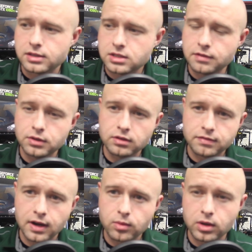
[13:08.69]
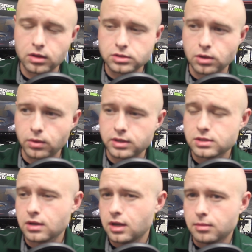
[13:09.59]
See if you can find one of those
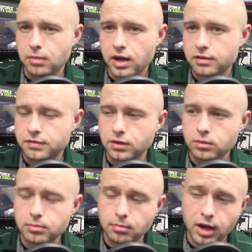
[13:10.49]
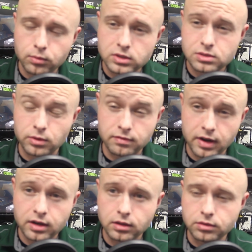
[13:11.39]
coins, mine a few, mine ones with
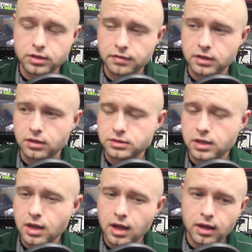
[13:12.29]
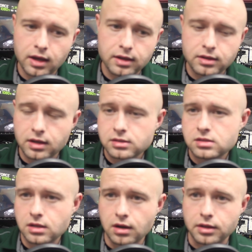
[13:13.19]
very low difficulty, and
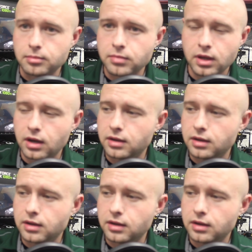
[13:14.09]
sit on them.